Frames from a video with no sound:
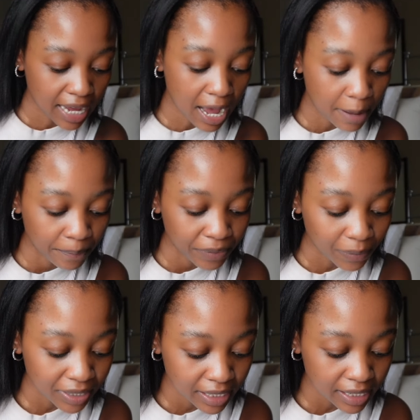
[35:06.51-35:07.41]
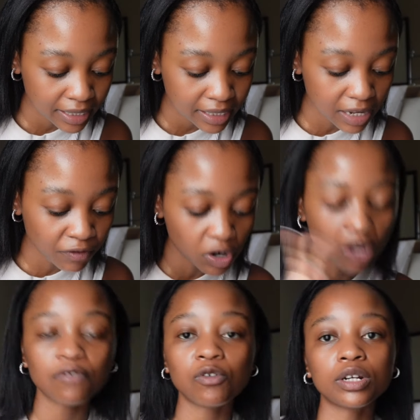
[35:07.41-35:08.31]
Number 6, if you
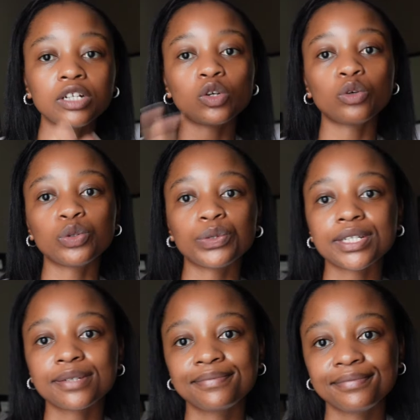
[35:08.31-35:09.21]
can't afford it, don't do it.